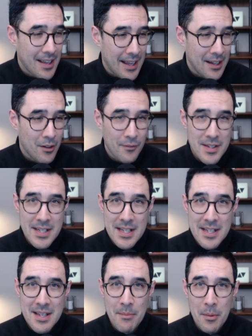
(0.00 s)
And obviously
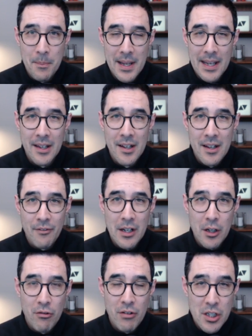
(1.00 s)
December being a very
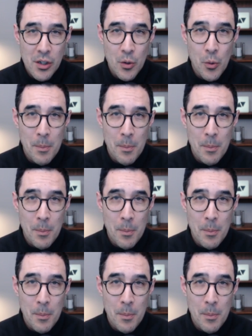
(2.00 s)
critical